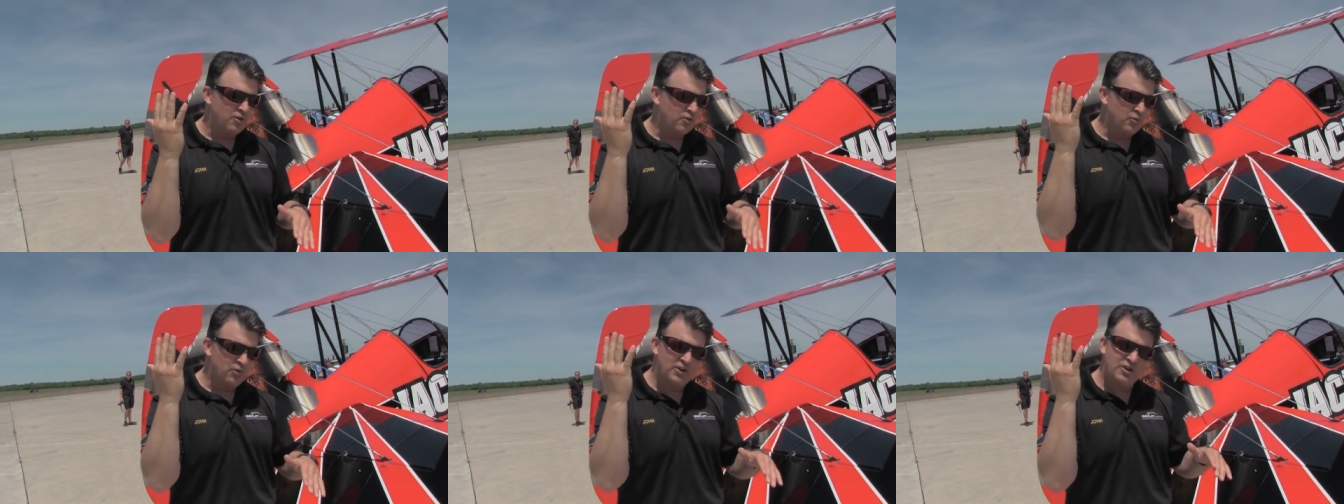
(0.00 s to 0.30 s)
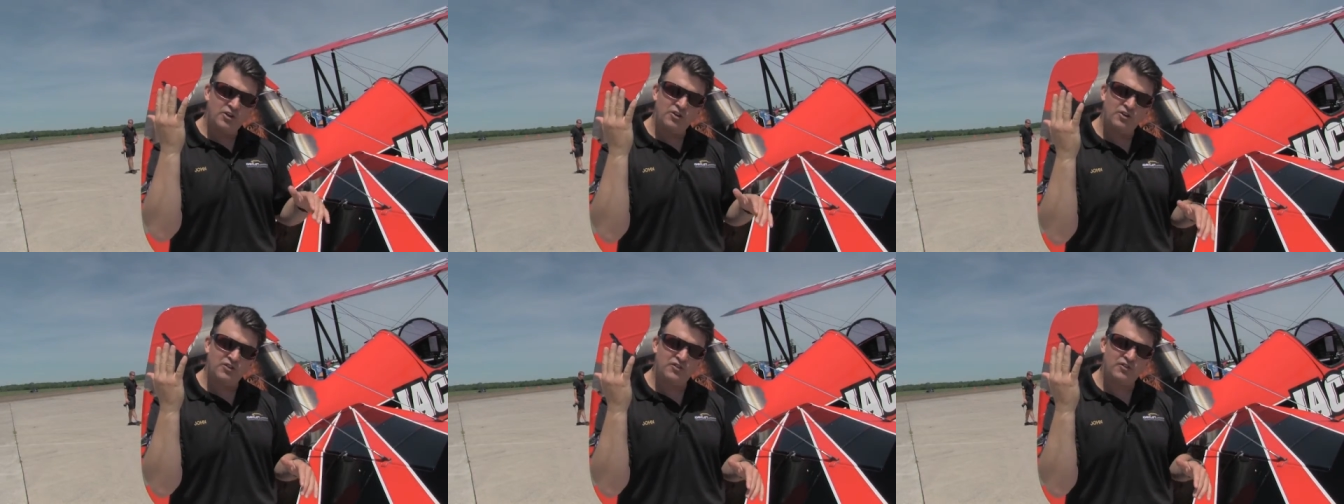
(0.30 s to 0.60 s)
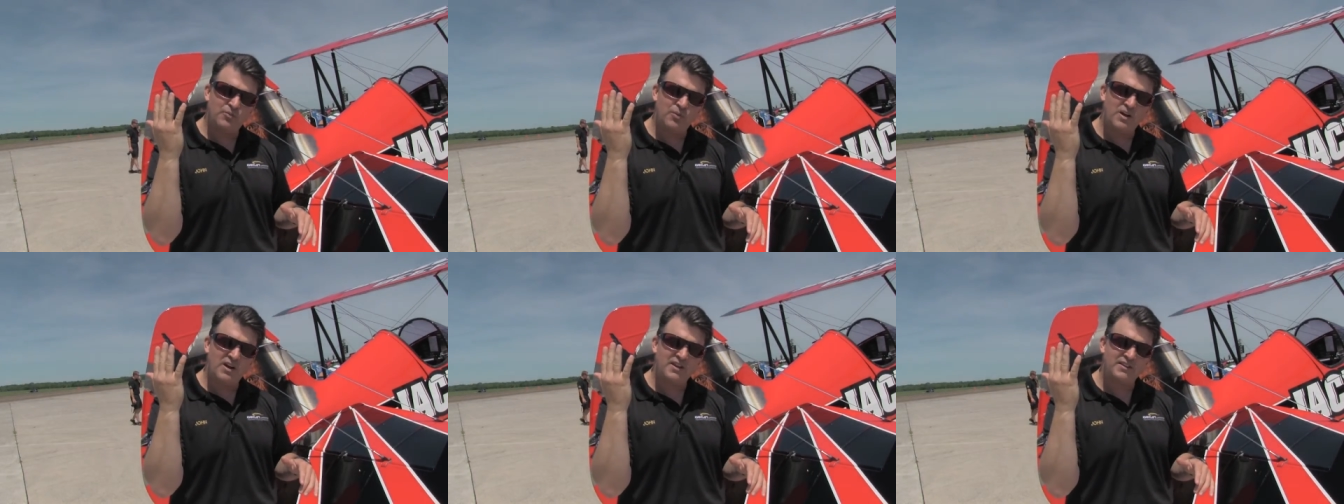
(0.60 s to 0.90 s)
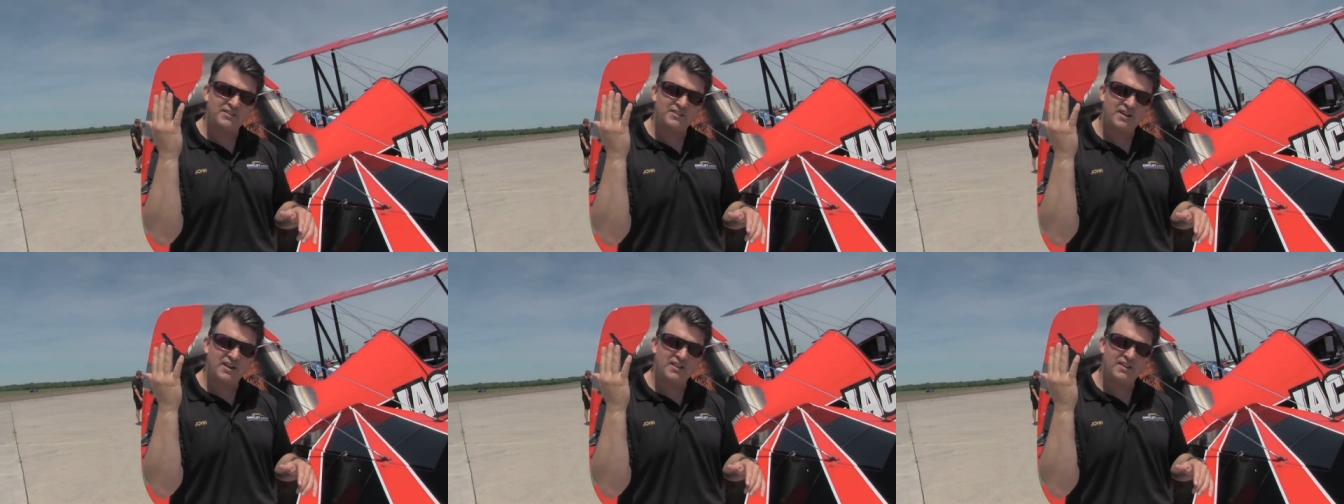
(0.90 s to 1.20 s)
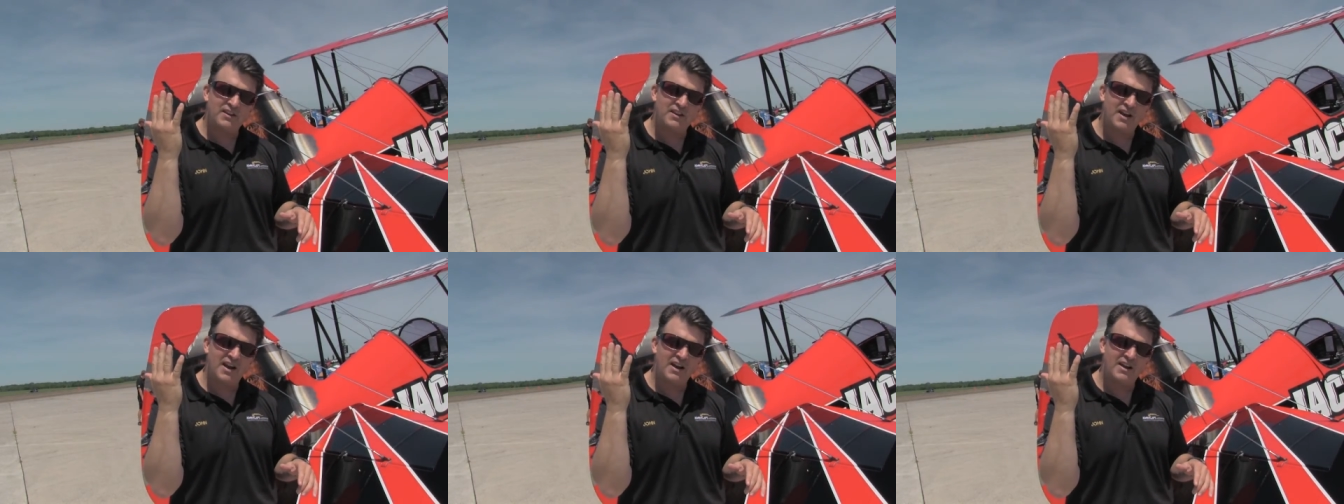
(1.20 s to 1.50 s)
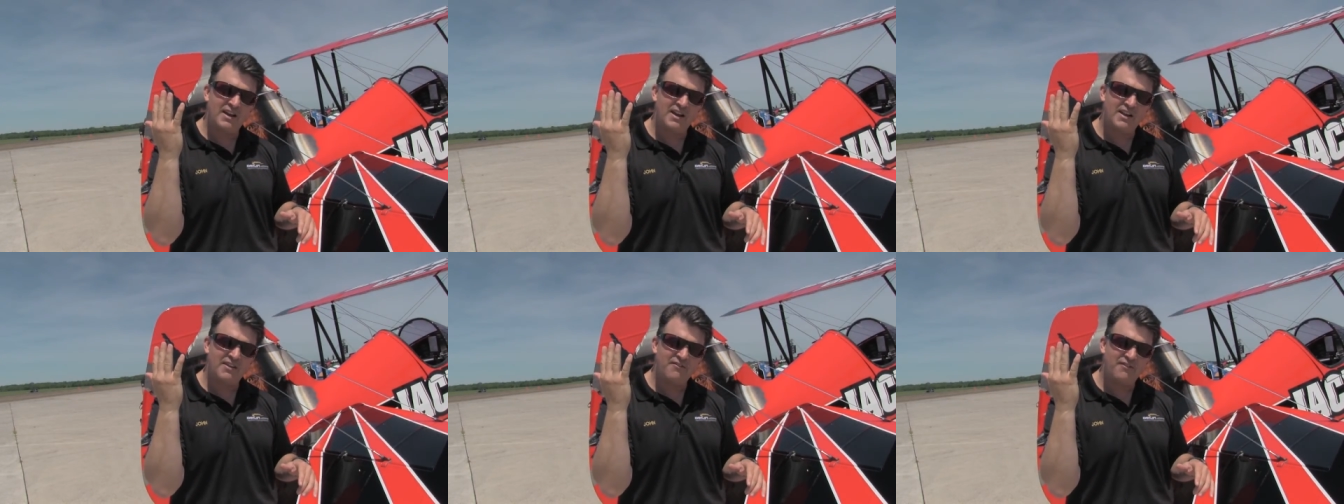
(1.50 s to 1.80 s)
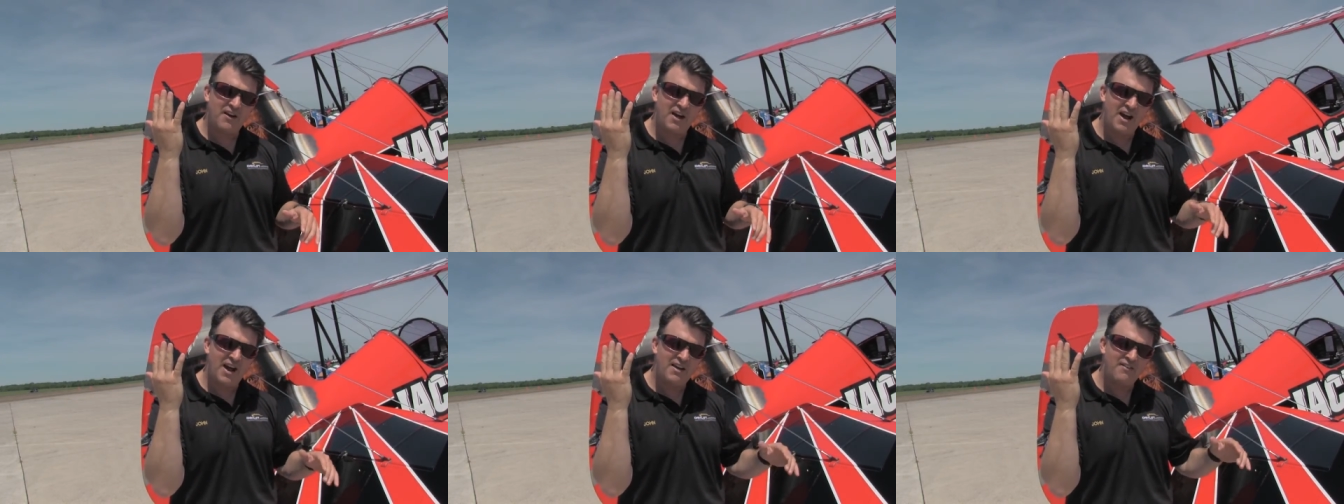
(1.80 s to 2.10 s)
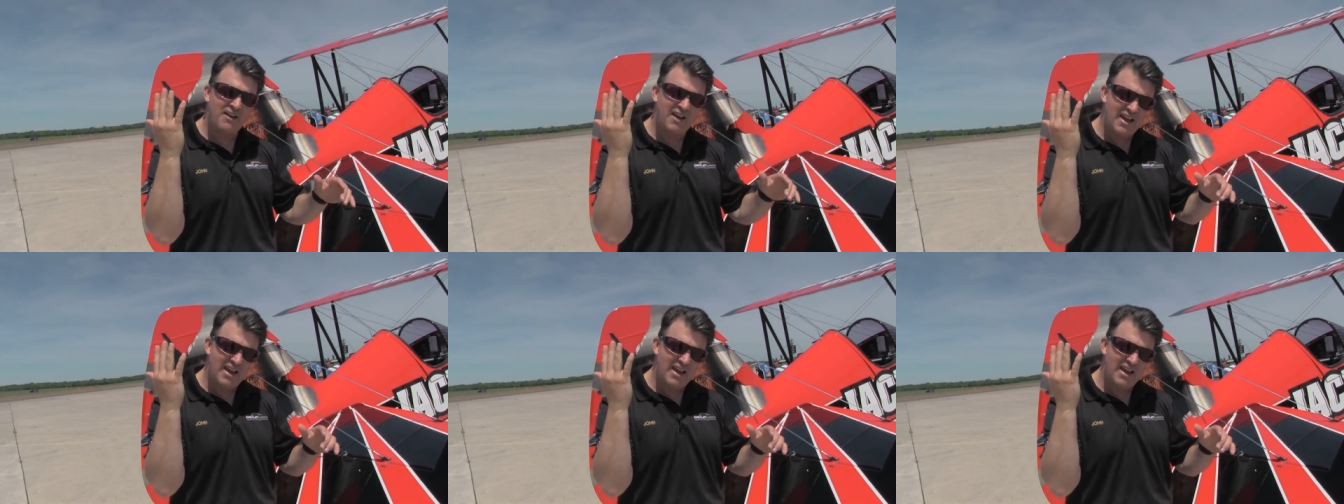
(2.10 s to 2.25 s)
reduce thrust on the 985